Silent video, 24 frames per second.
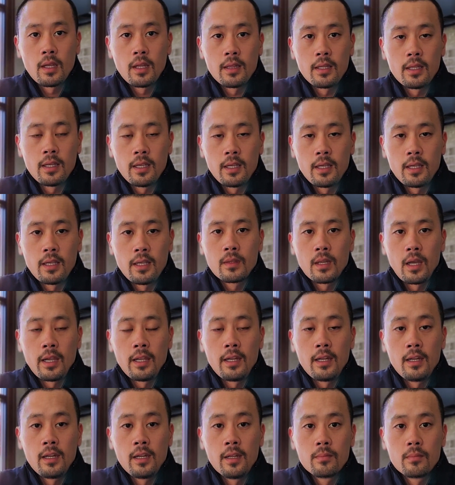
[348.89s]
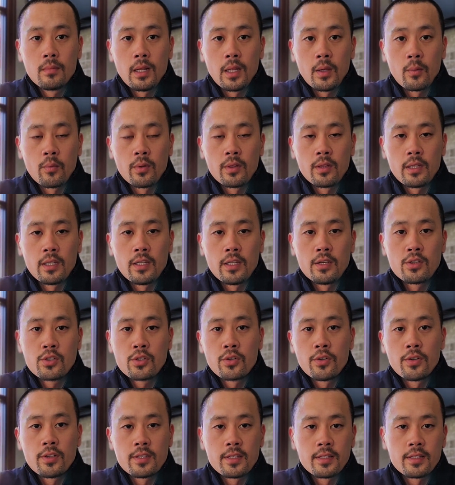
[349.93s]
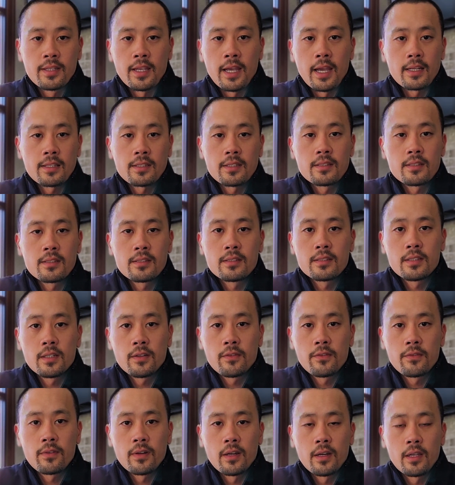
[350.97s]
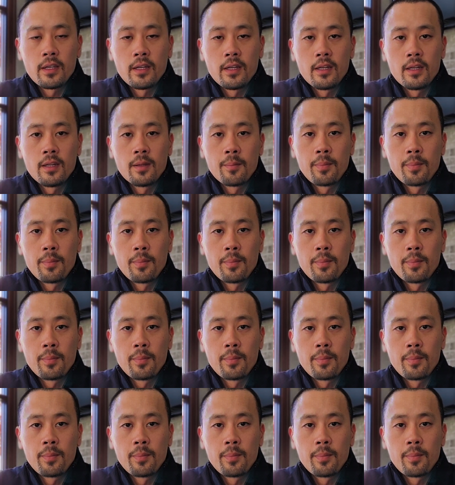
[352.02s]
And then I ended up like with insurance and taxes and stuff, I ended up